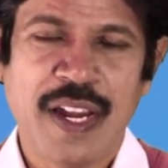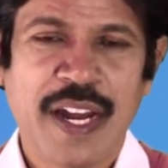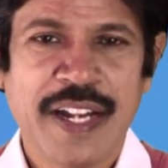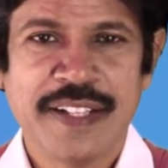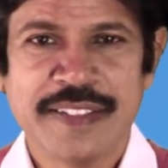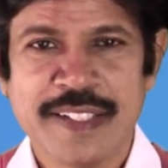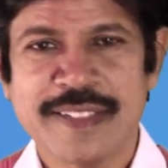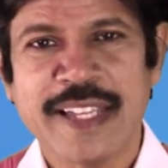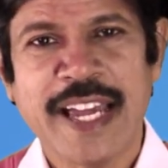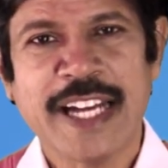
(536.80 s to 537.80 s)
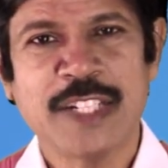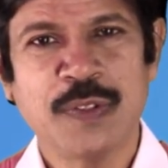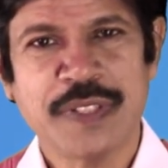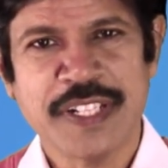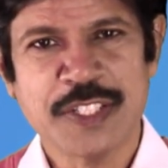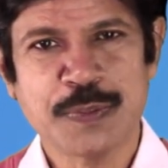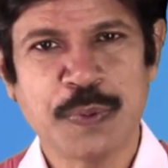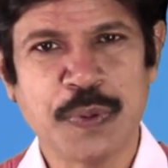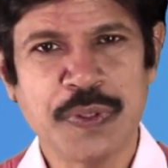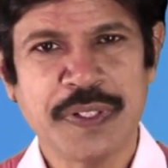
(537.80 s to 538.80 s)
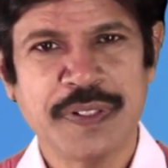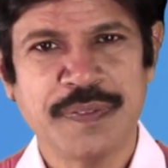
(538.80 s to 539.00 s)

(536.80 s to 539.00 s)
And this active transport,